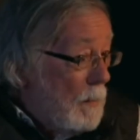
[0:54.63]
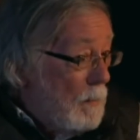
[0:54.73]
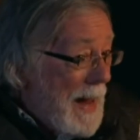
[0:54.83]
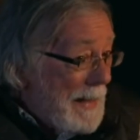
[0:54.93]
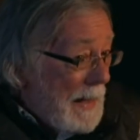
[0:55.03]

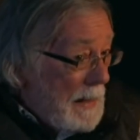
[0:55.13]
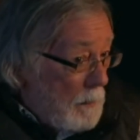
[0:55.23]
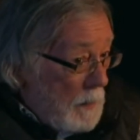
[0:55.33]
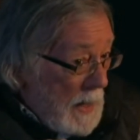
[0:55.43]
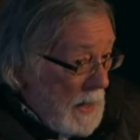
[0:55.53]
don't make an
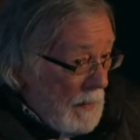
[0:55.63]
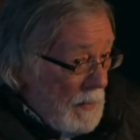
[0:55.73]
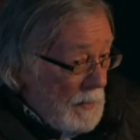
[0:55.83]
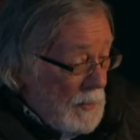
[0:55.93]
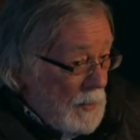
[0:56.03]

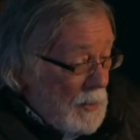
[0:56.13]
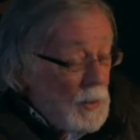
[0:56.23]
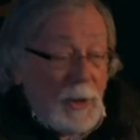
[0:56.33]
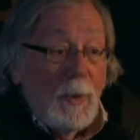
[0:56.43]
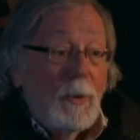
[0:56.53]
appearance,
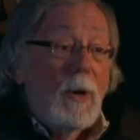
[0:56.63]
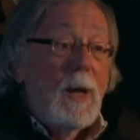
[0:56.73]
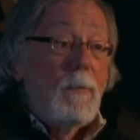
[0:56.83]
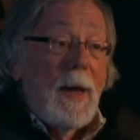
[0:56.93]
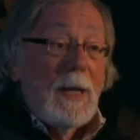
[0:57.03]
she will grow
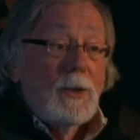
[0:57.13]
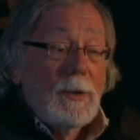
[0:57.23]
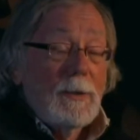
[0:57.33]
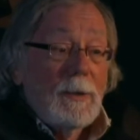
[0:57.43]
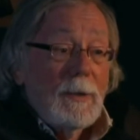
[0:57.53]

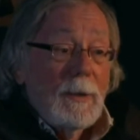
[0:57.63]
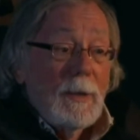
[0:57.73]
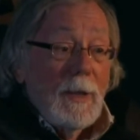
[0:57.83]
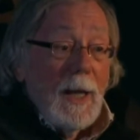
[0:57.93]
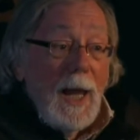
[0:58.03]
impatient
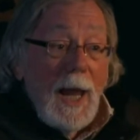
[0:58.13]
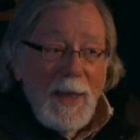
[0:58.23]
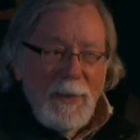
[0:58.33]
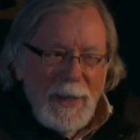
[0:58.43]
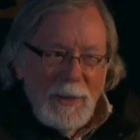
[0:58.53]

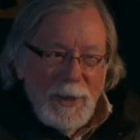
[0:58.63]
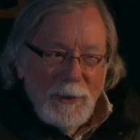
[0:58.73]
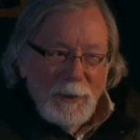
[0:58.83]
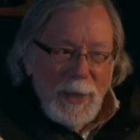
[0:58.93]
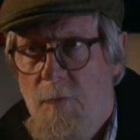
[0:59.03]
and think
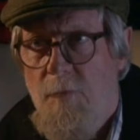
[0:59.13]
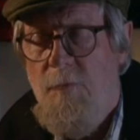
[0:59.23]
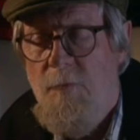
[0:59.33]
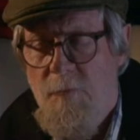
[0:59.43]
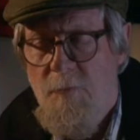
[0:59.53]
she's
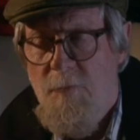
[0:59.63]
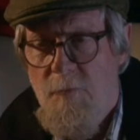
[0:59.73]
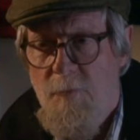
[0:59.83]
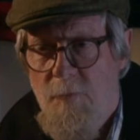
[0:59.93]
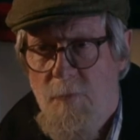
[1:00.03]
safe.
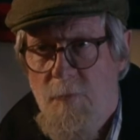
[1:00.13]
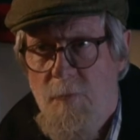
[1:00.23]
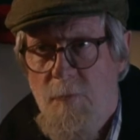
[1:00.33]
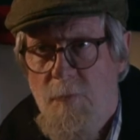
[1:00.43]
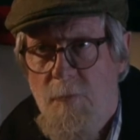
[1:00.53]

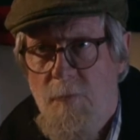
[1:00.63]
And